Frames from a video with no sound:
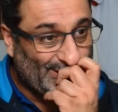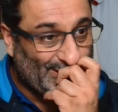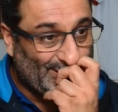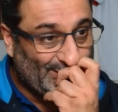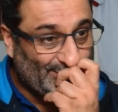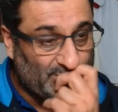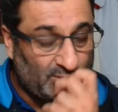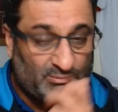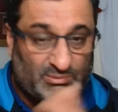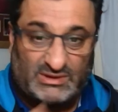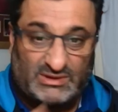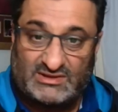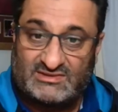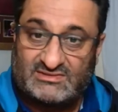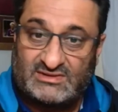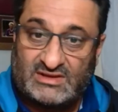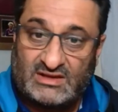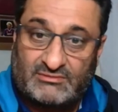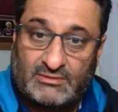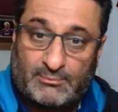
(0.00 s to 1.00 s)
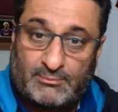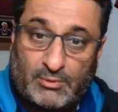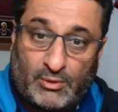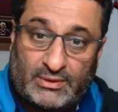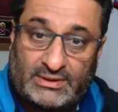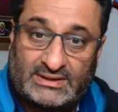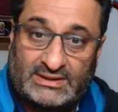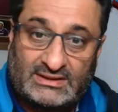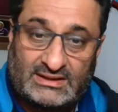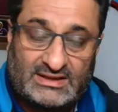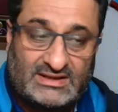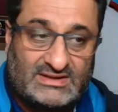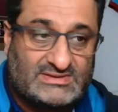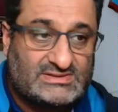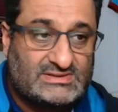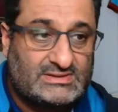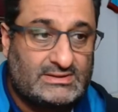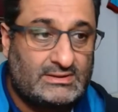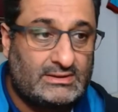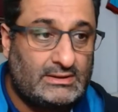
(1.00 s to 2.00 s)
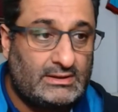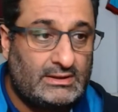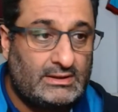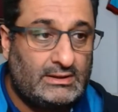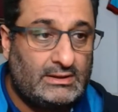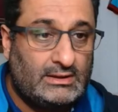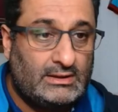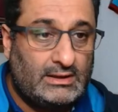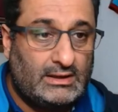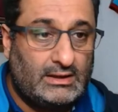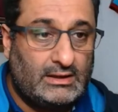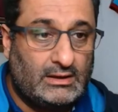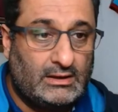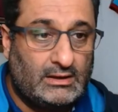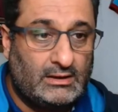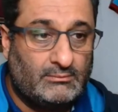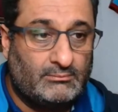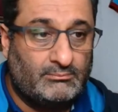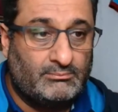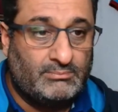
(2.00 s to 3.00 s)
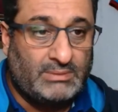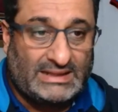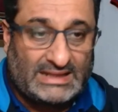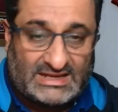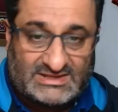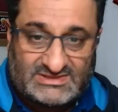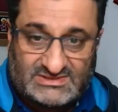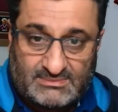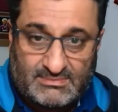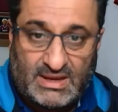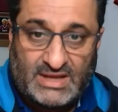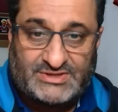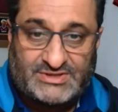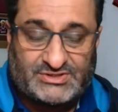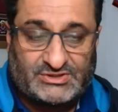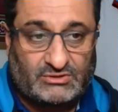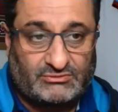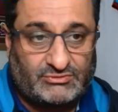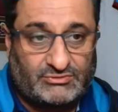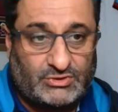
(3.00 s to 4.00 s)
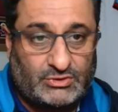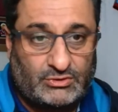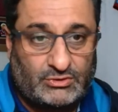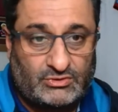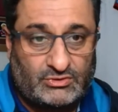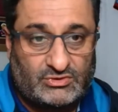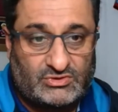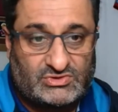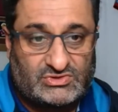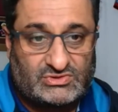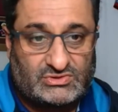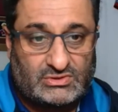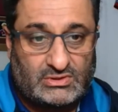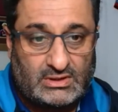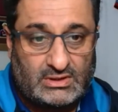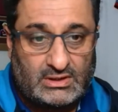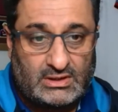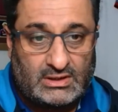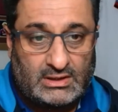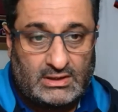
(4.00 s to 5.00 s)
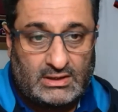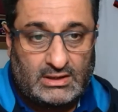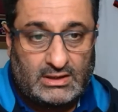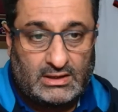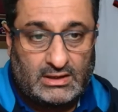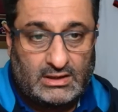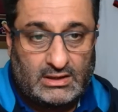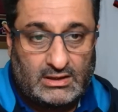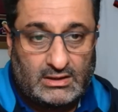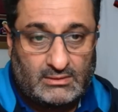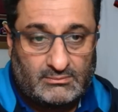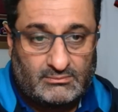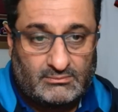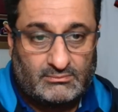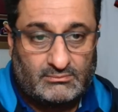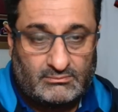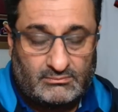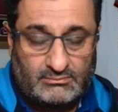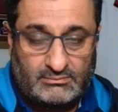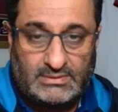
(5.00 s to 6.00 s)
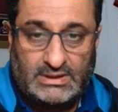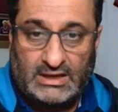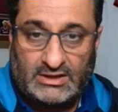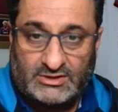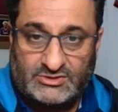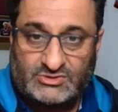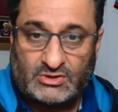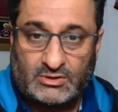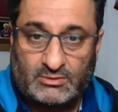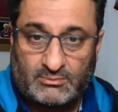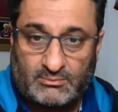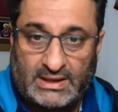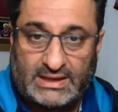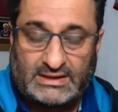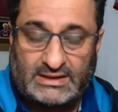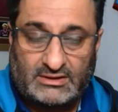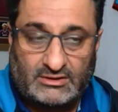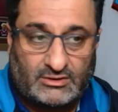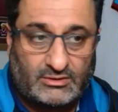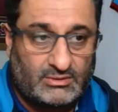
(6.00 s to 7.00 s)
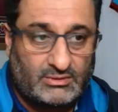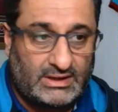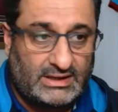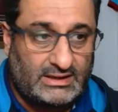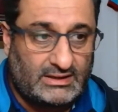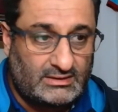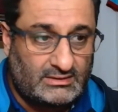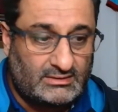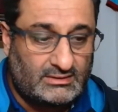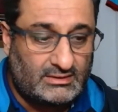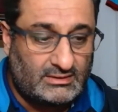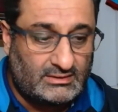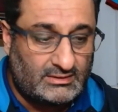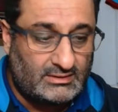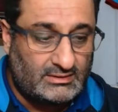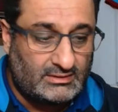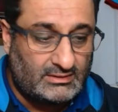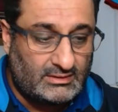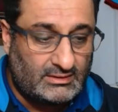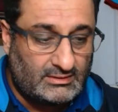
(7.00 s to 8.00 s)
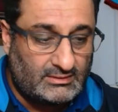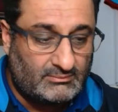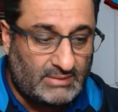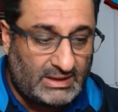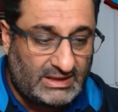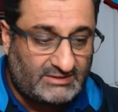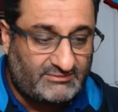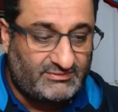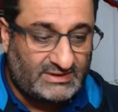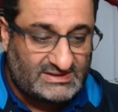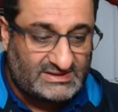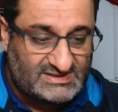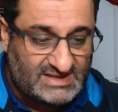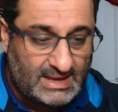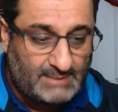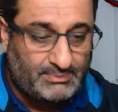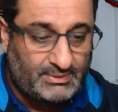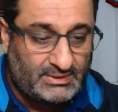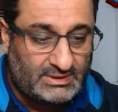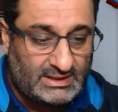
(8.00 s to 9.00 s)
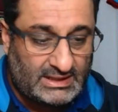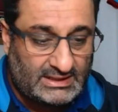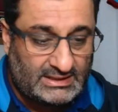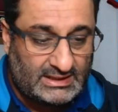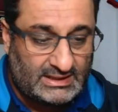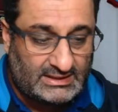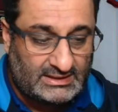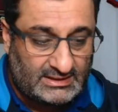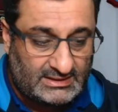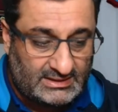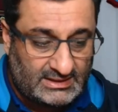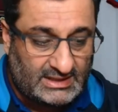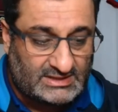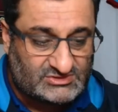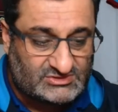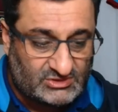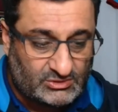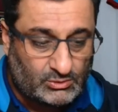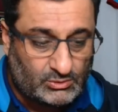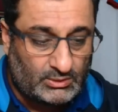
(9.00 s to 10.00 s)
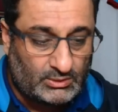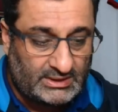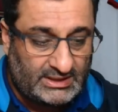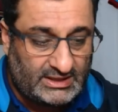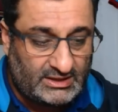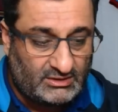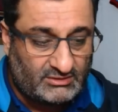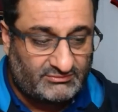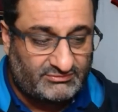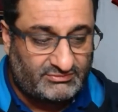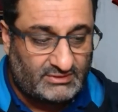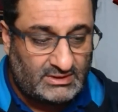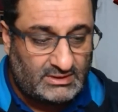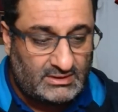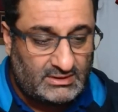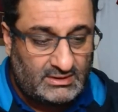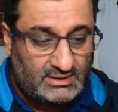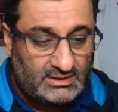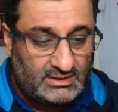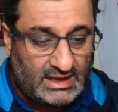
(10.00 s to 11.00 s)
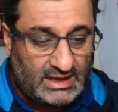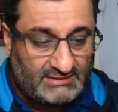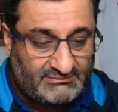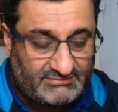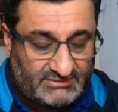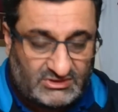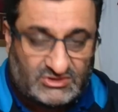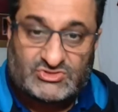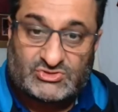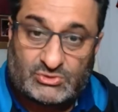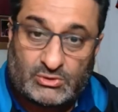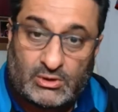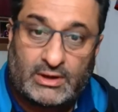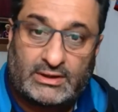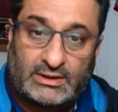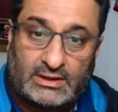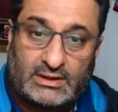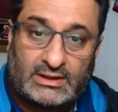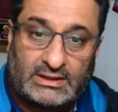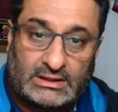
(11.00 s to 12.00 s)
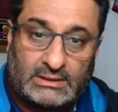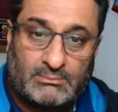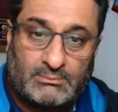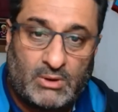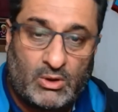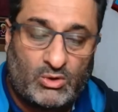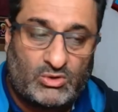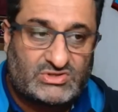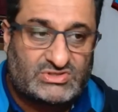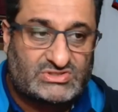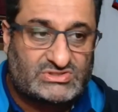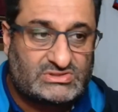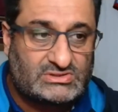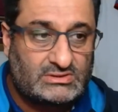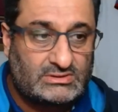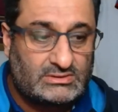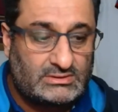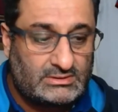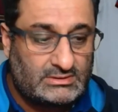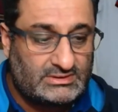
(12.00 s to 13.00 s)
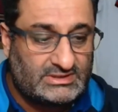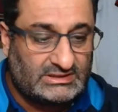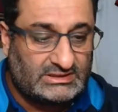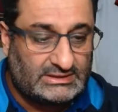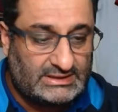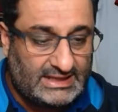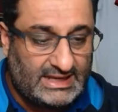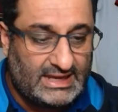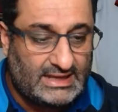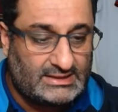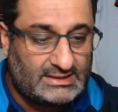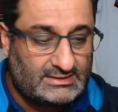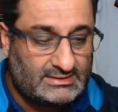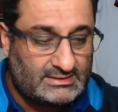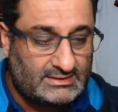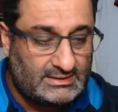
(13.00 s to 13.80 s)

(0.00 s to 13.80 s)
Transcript: Probably deserved a point at least. But that's the magic of Kudos. Trying to make and create and make things happen. And then that's the quality of having a striker in the box till the end.